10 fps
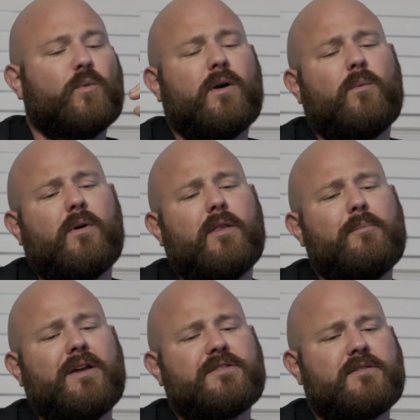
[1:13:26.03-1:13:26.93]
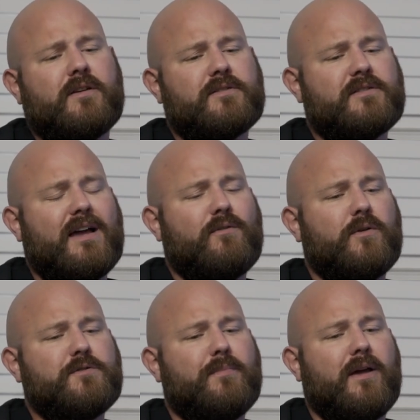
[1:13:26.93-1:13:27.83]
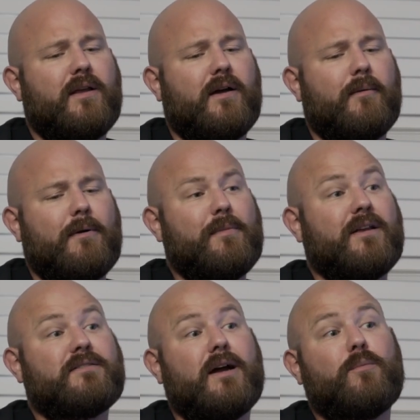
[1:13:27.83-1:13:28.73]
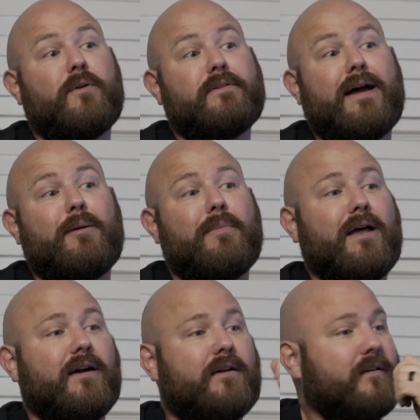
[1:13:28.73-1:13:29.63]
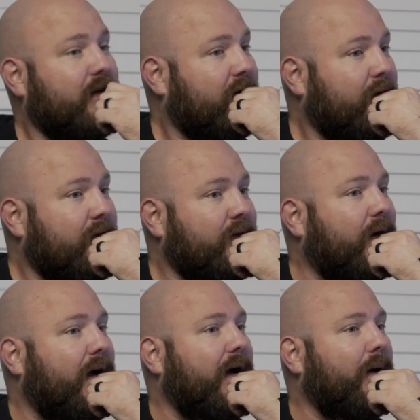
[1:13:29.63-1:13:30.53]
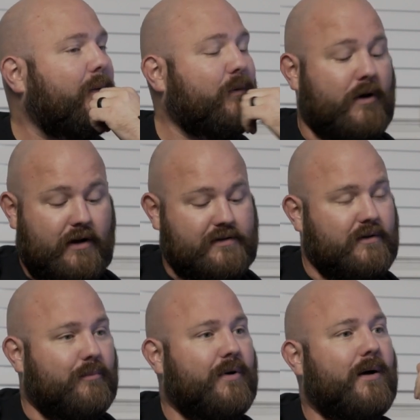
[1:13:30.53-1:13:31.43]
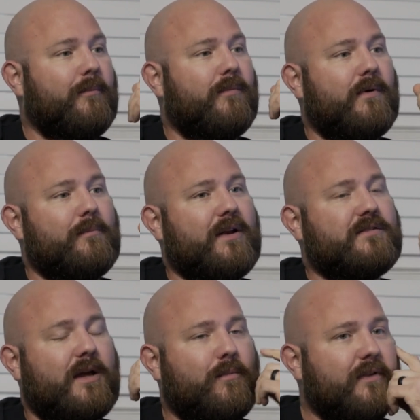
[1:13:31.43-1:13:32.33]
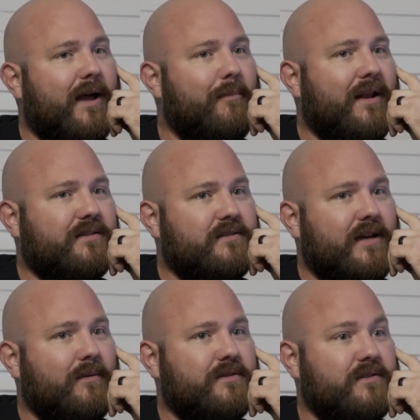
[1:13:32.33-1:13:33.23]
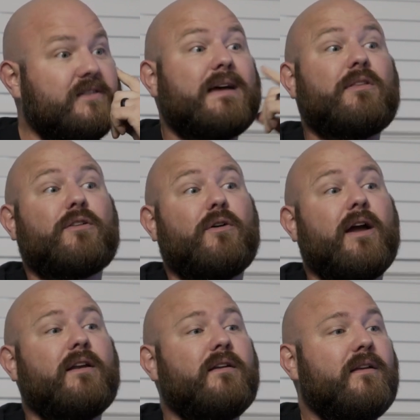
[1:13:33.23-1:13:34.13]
one of the biggest things is I've always been I've been a type 1 diabetic. I wear an insulin pump. I've been a type 1 diabetic since I was in 7th grade.